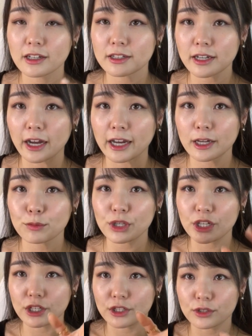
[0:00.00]
time
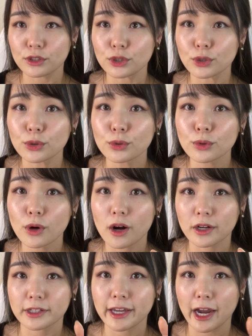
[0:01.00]
is you
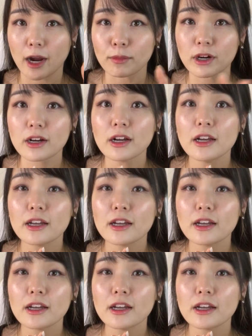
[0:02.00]
on camera,